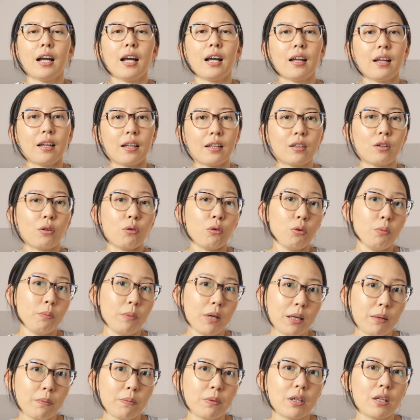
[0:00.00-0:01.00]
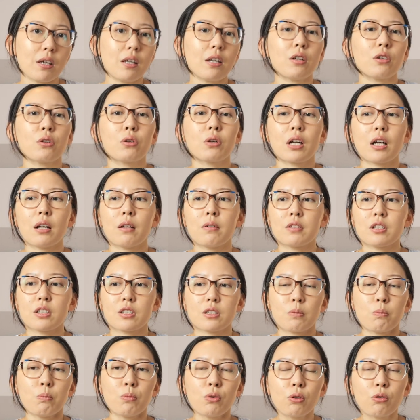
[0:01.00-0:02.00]
Or maybe you can
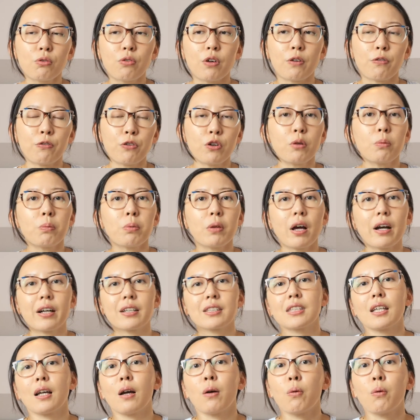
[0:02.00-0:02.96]
just move a few blocks